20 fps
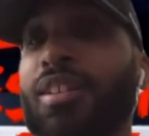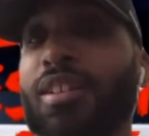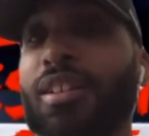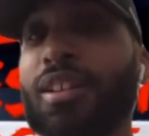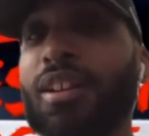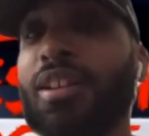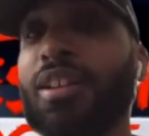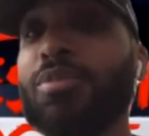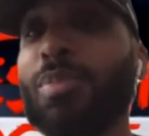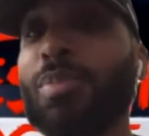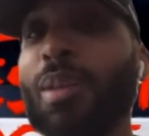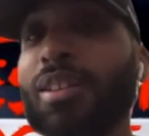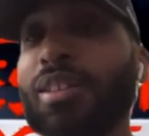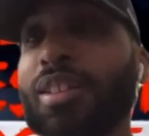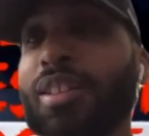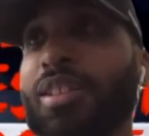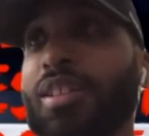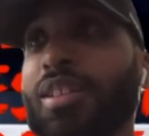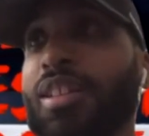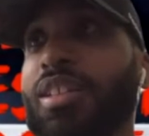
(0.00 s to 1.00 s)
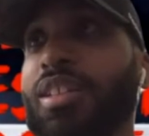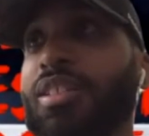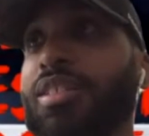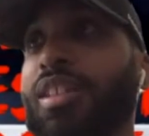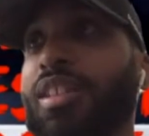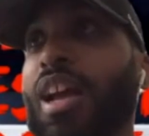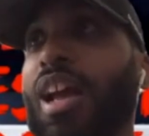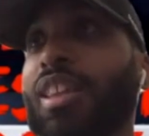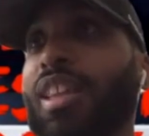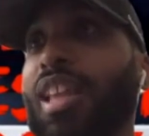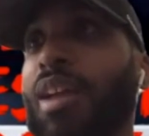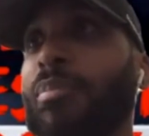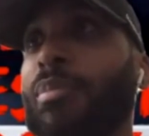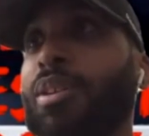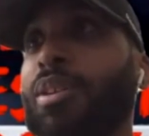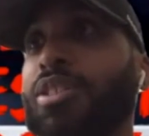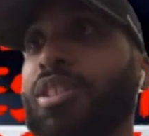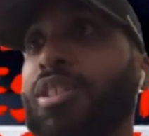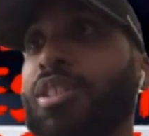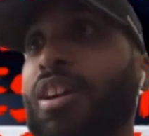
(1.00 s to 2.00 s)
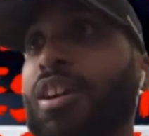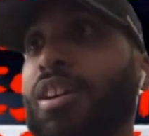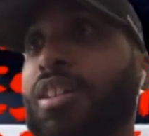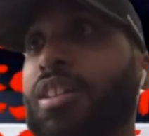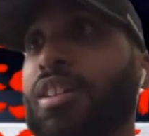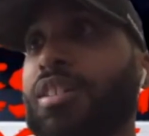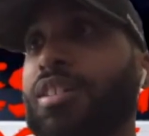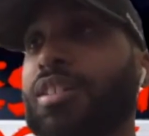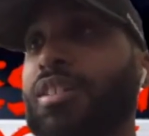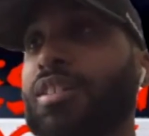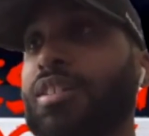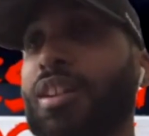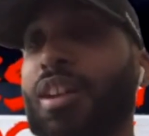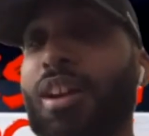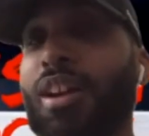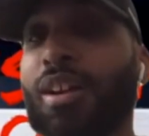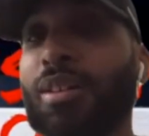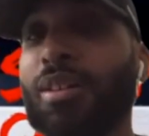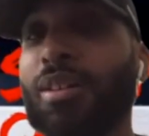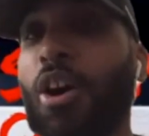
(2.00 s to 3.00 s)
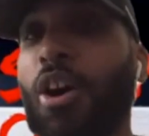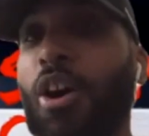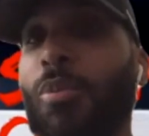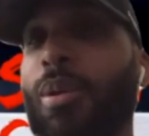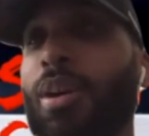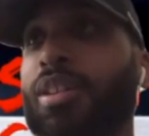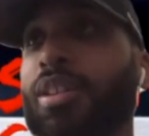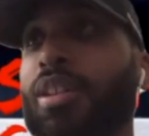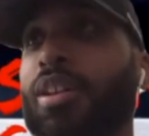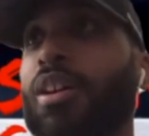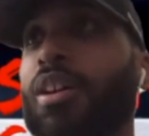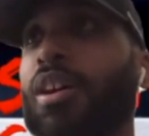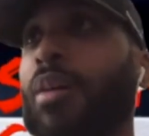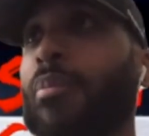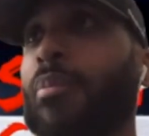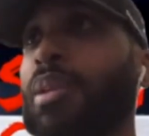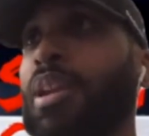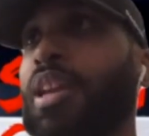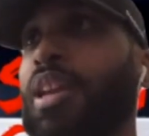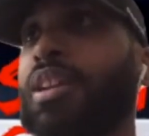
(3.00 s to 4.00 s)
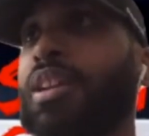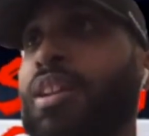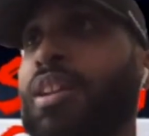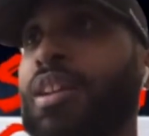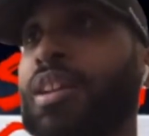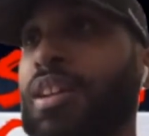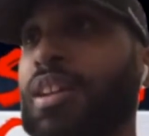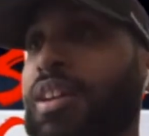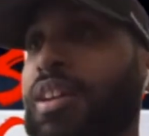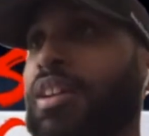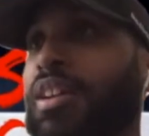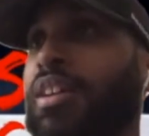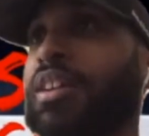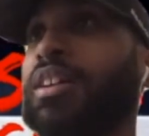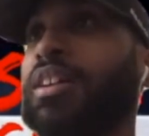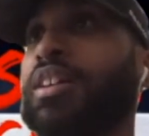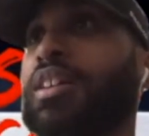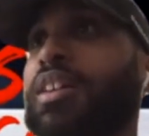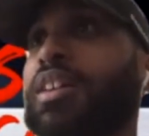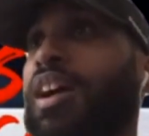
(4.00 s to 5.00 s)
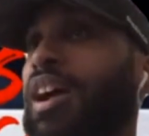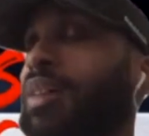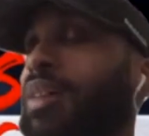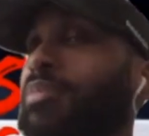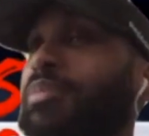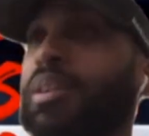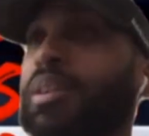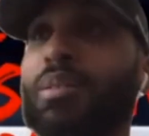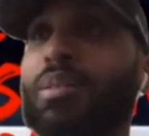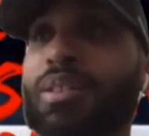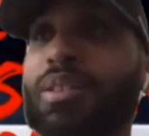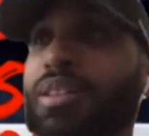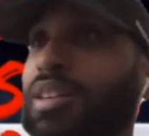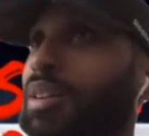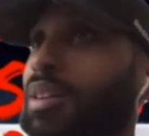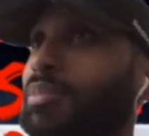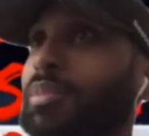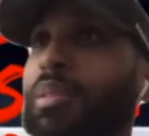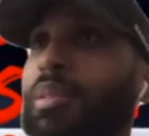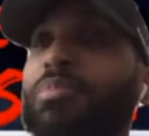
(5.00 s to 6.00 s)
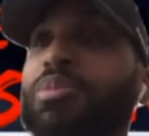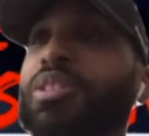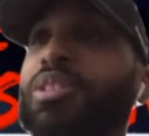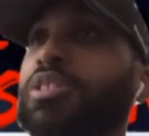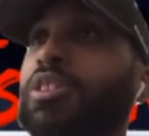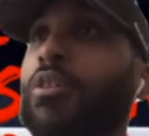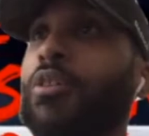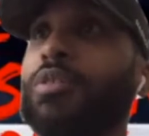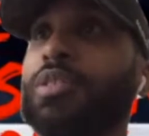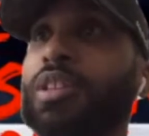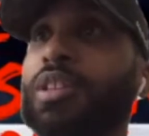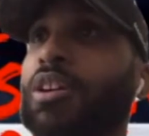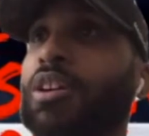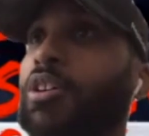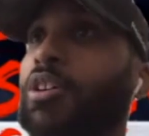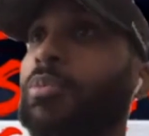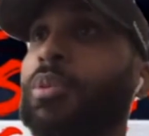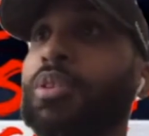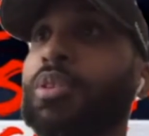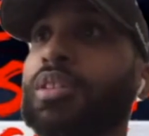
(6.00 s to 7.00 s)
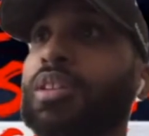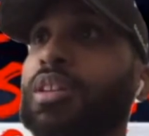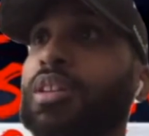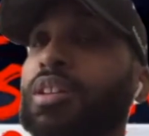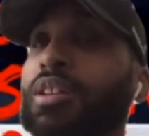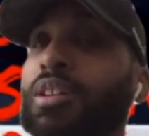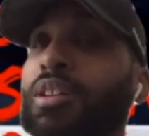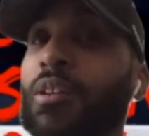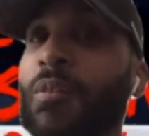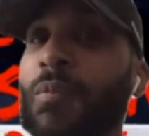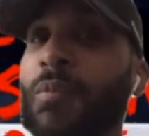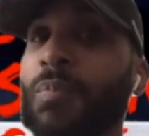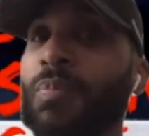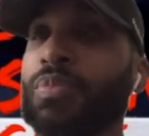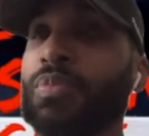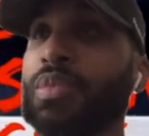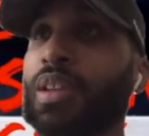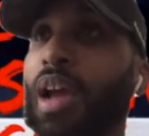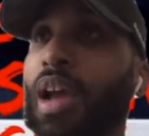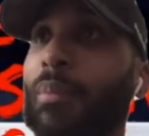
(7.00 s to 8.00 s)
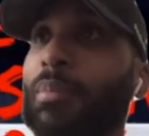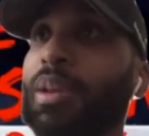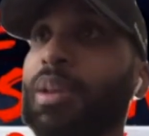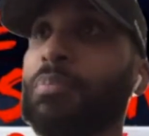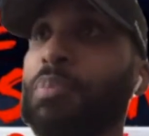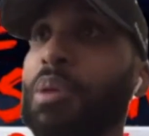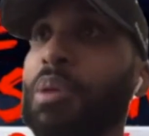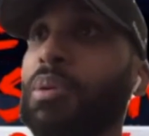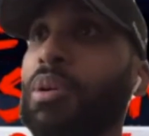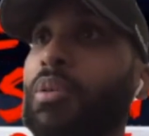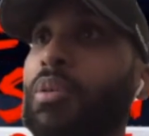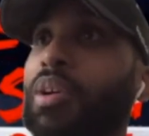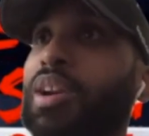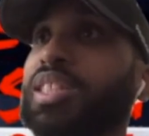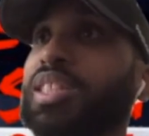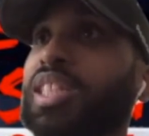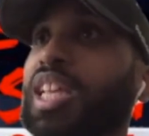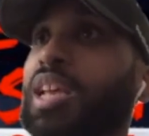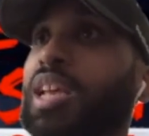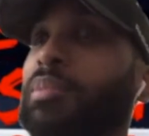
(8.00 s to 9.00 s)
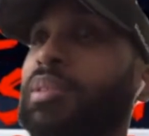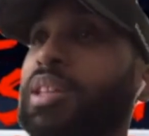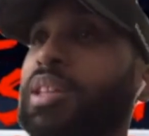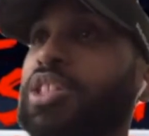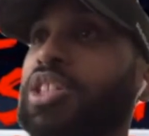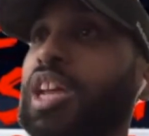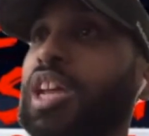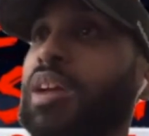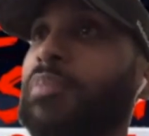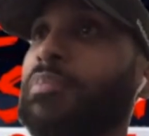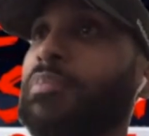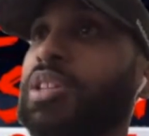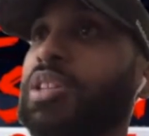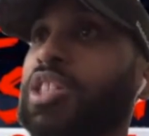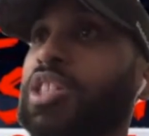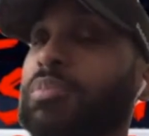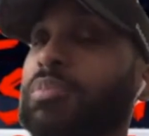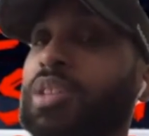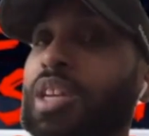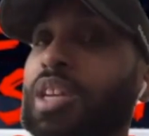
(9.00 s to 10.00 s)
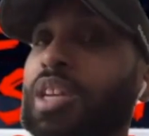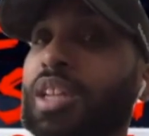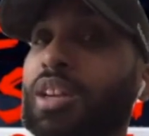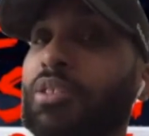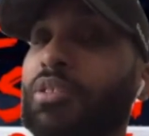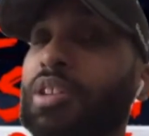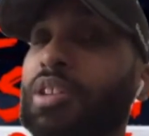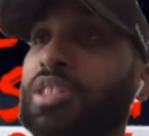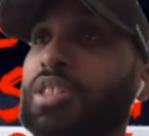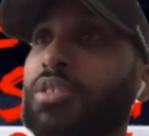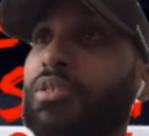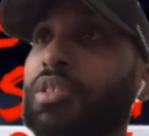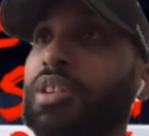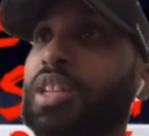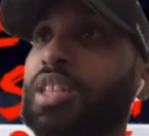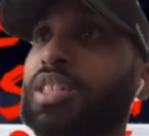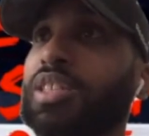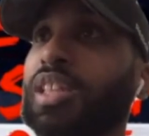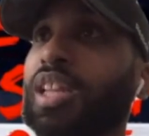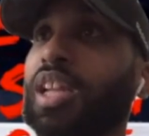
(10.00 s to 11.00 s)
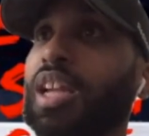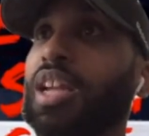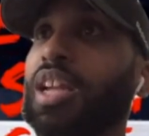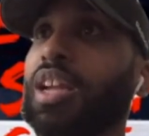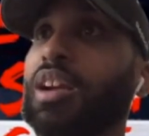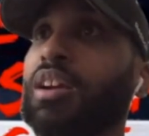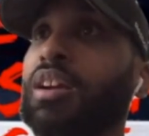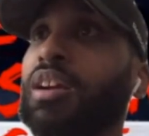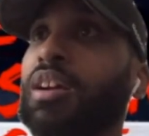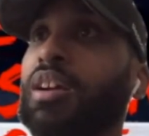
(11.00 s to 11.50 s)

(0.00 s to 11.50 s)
And he's about to, he's not that much younger than uh, Goldberg to go. I mean, I'm, I'm just over the Goldberg thing. I mean, people don't want to see him in the championship chase. I know he's doing his thing